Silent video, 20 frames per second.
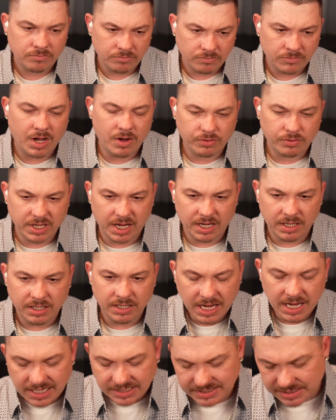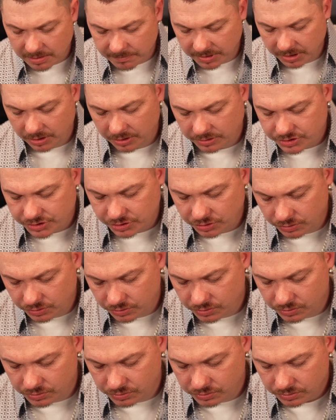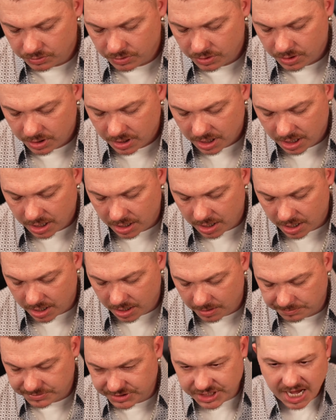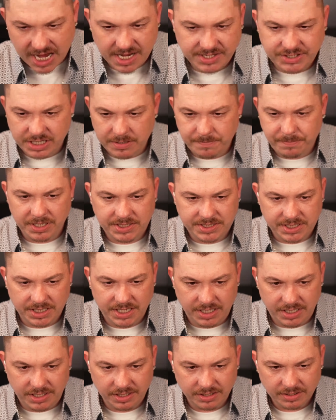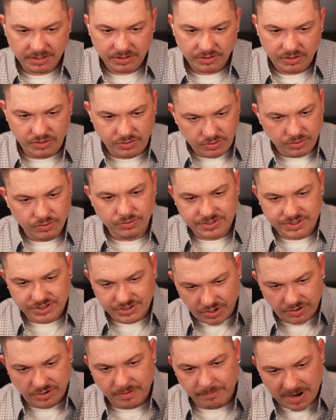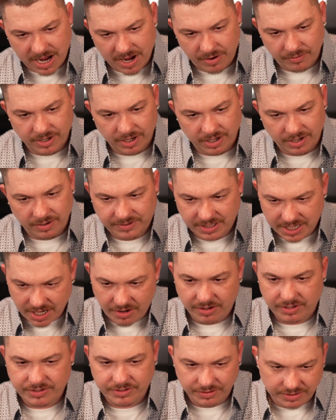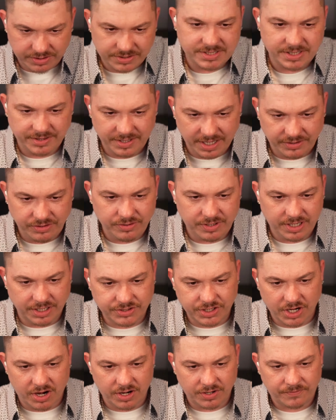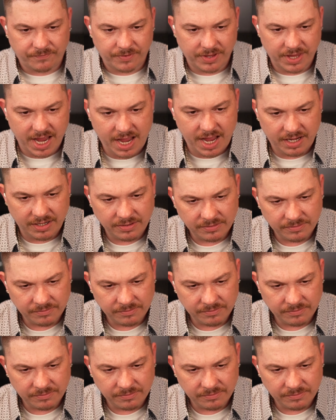Okay. Similar to ChatGPT, you use certain amount of characters and then you get charged for that?